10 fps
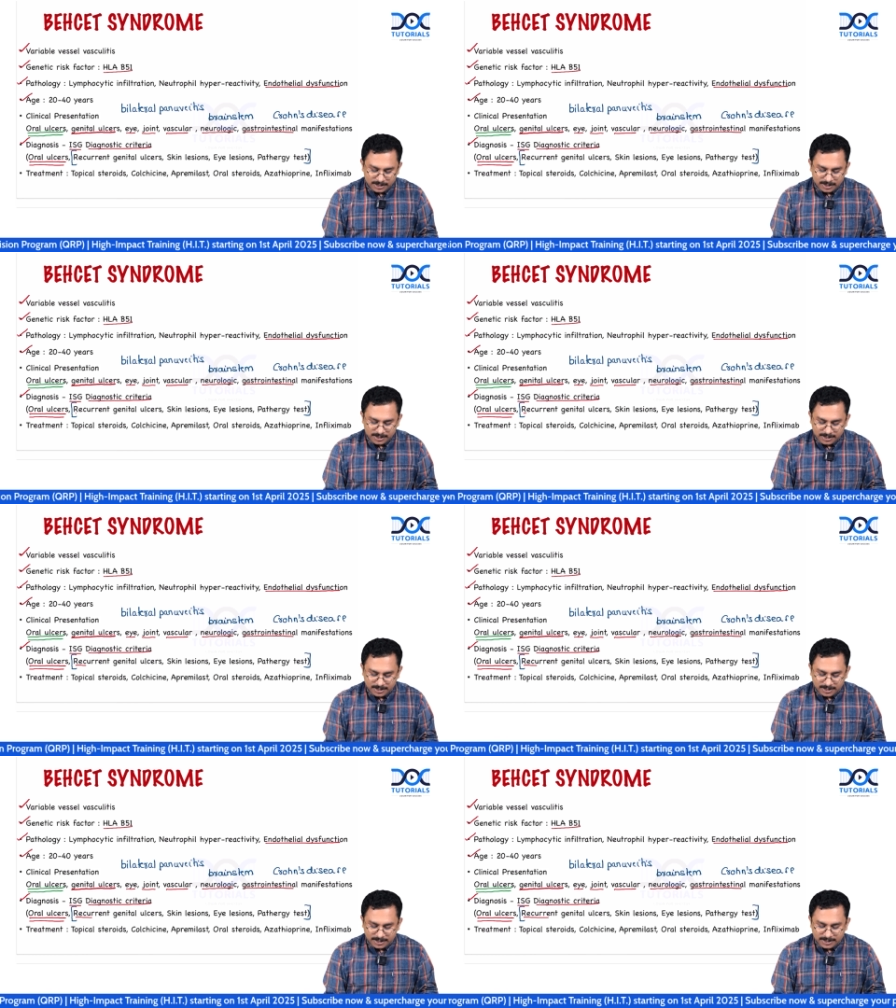
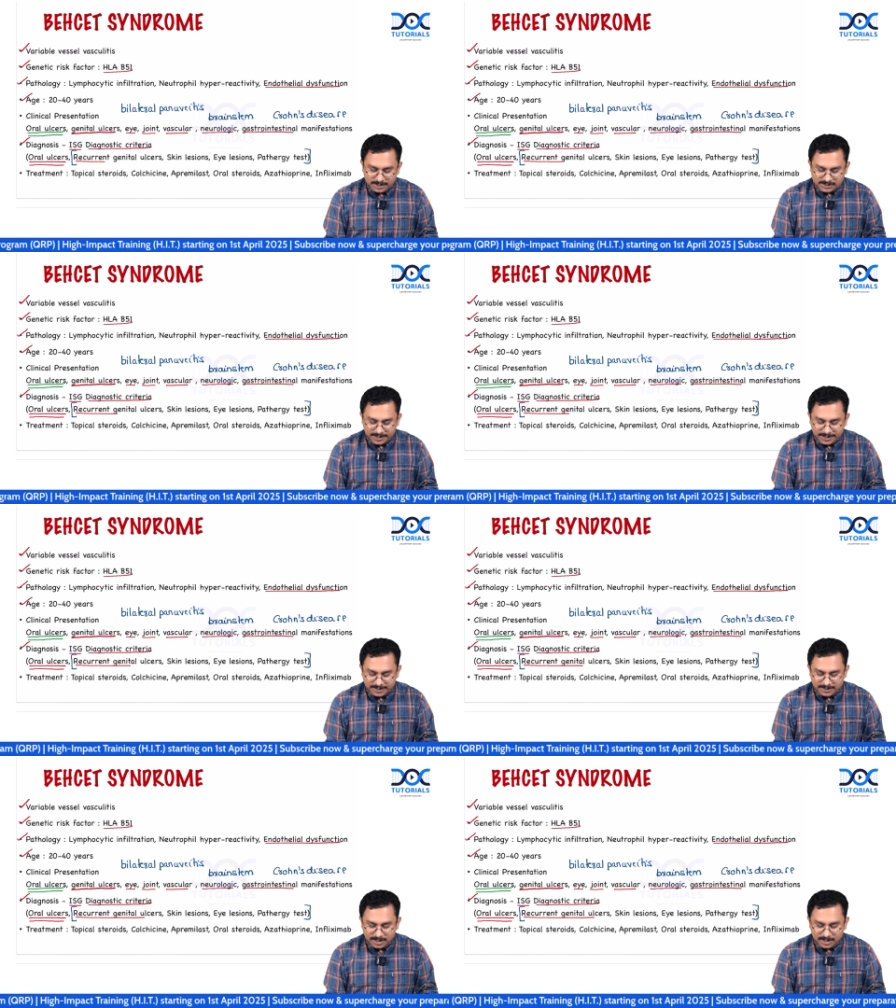recurrent
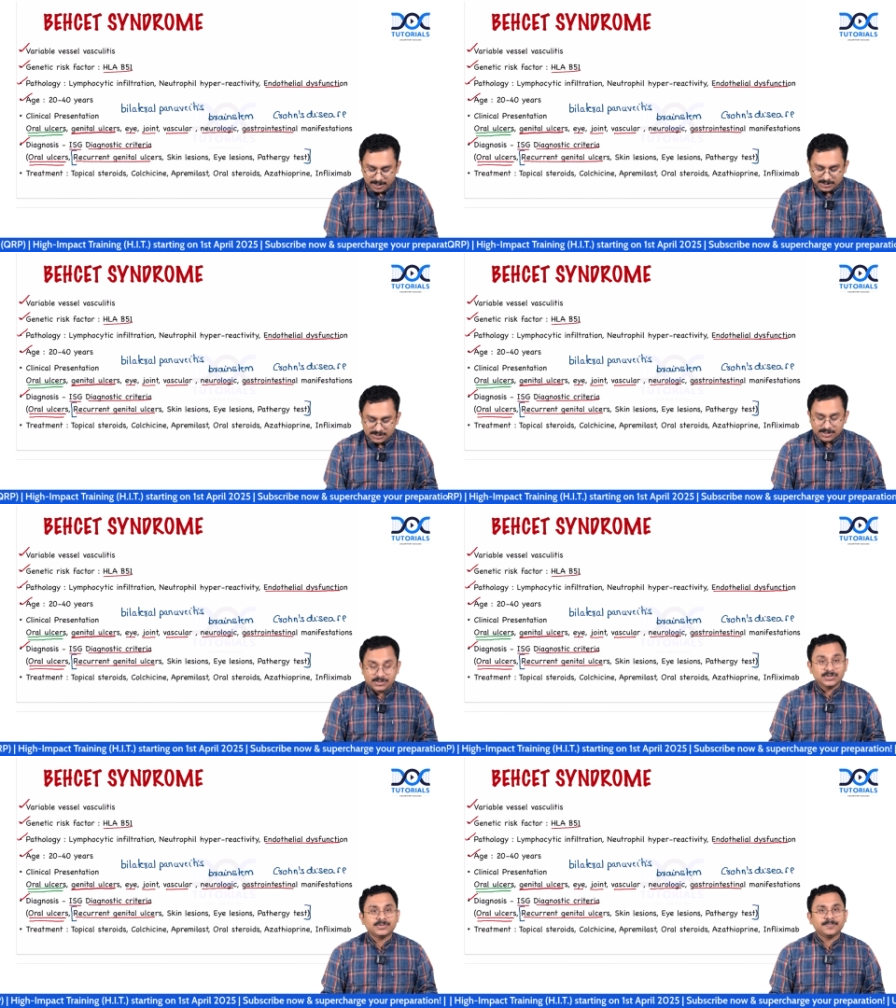genital
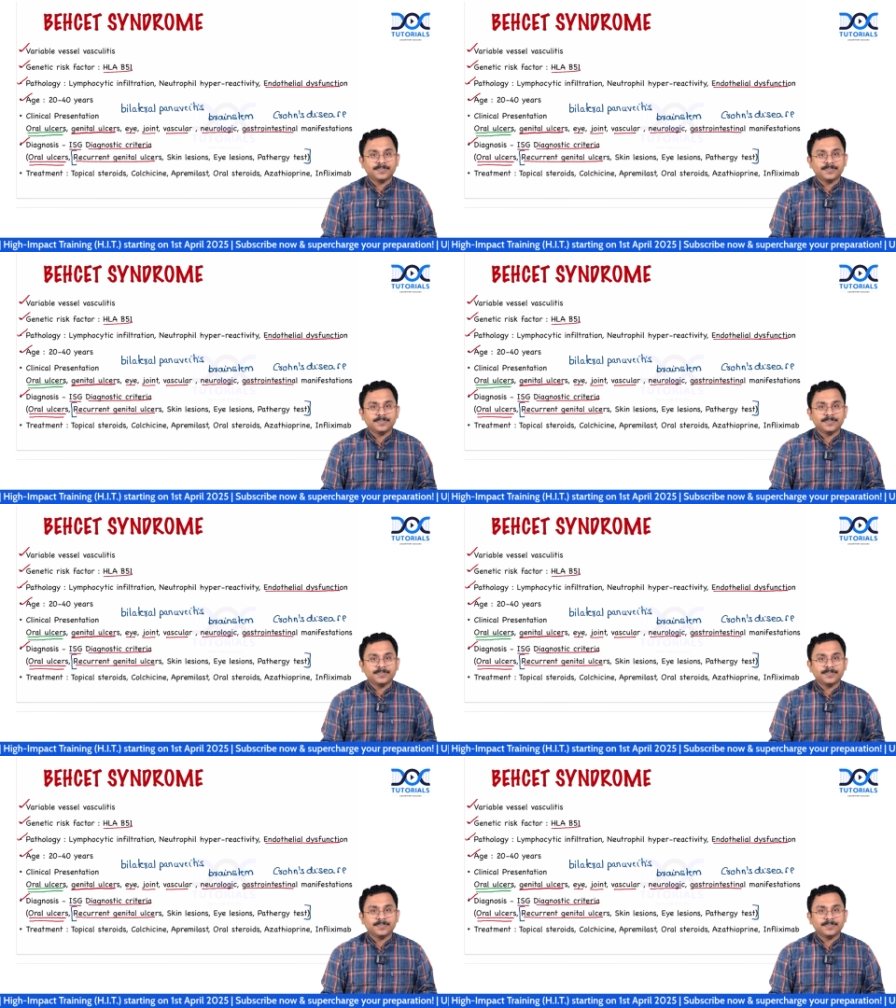ulcers.